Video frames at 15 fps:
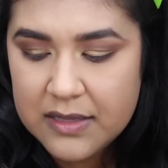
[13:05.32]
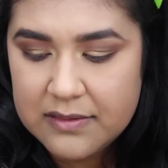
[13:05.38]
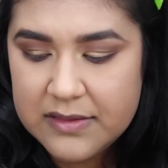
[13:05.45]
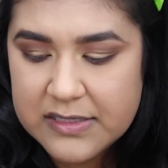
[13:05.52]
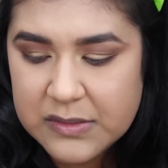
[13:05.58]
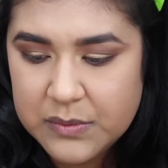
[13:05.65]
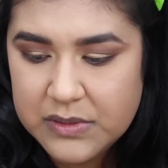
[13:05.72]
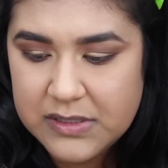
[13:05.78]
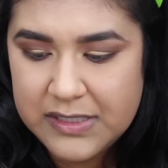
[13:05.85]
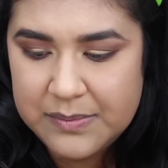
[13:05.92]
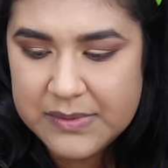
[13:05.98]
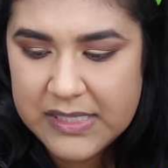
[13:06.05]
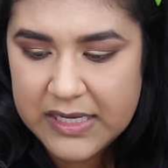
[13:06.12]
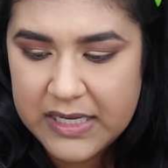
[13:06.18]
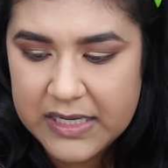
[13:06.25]
This one
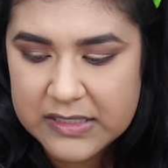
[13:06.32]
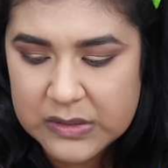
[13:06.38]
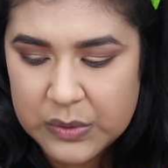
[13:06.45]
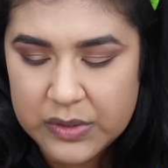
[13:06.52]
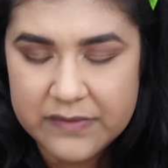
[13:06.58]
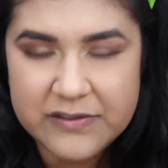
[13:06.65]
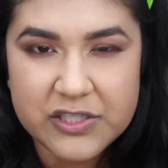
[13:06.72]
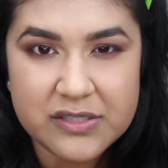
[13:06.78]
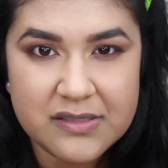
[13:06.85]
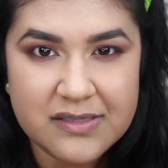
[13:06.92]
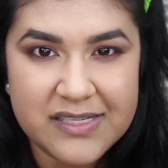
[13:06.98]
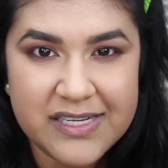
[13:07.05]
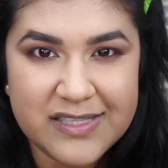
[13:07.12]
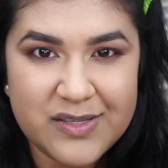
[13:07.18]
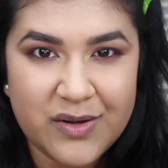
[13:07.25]
seems like it sort of
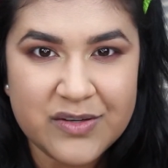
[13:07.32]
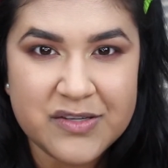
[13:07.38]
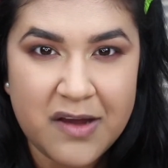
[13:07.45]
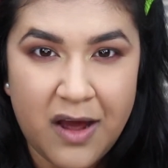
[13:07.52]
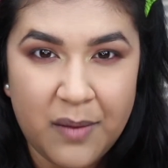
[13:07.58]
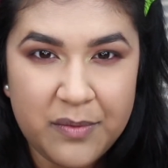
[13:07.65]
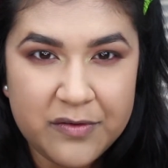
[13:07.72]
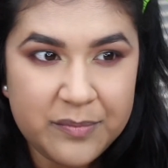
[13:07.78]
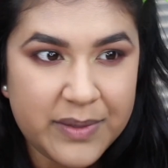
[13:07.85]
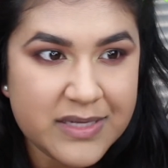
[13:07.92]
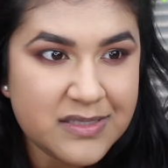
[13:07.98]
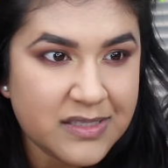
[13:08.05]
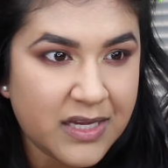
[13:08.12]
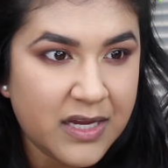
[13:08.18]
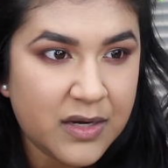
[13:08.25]
just sits on top of my
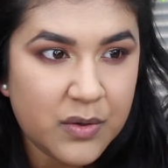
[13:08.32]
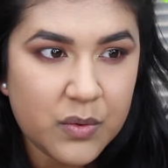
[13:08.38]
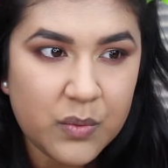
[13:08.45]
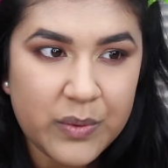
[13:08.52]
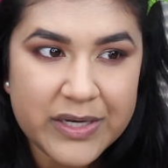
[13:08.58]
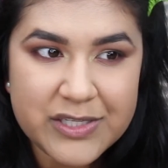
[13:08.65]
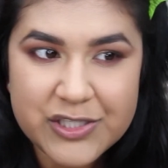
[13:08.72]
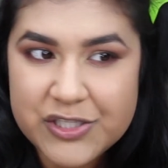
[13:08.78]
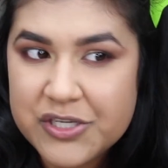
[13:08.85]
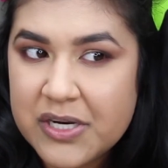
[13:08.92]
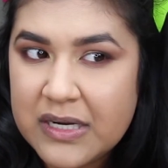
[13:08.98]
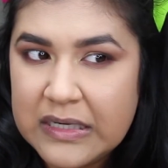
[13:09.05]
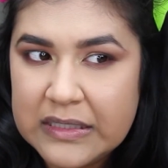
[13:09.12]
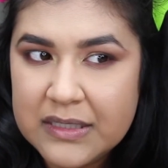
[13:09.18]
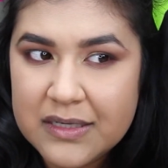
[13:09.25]
skin, which
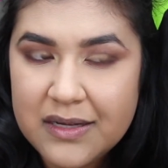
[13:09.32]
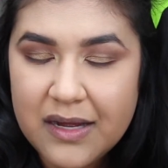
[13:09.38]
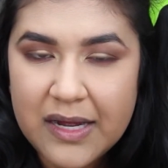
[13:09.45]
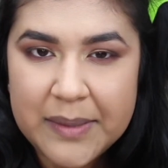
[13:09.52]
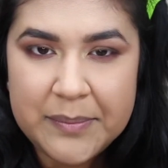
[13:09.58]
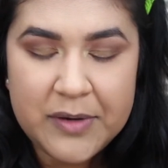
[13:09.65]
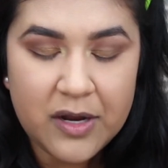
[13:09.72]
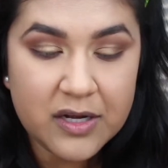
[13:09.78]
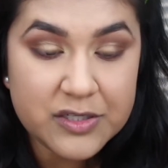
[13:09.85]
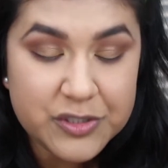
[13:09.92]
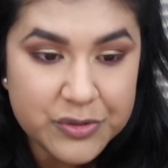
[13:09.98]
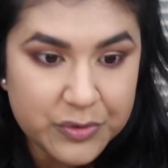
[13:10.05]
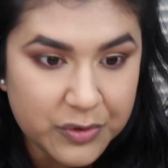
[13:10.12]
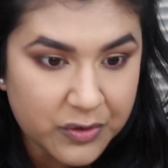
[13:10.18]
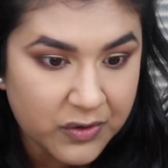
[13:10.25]
I'm not
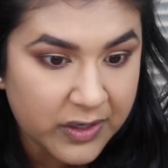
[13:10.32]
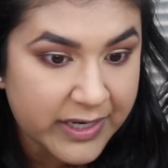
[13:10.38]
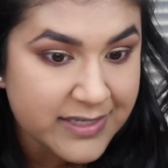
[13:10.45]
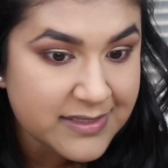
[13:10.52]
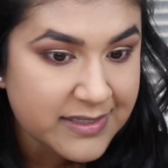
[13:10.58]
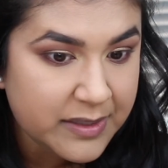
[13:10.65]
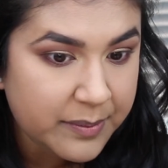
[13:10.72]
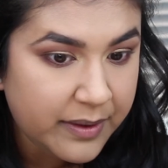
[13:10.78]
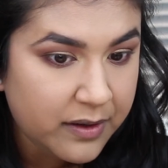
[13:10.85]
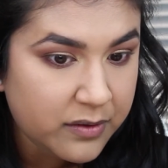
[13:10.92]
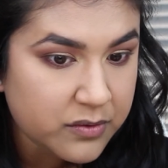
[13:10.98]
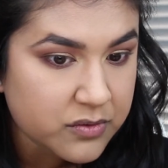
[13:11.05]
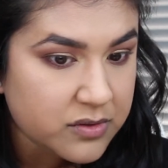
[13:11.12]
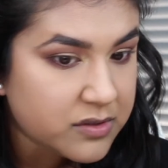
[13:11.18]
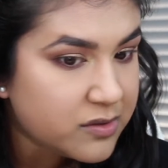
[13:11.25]
too crazy
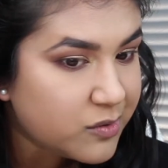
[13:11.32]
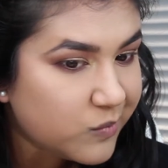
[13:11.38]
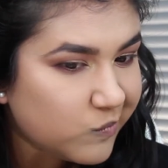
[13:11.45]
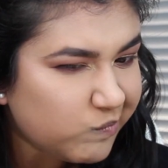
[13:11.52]
about.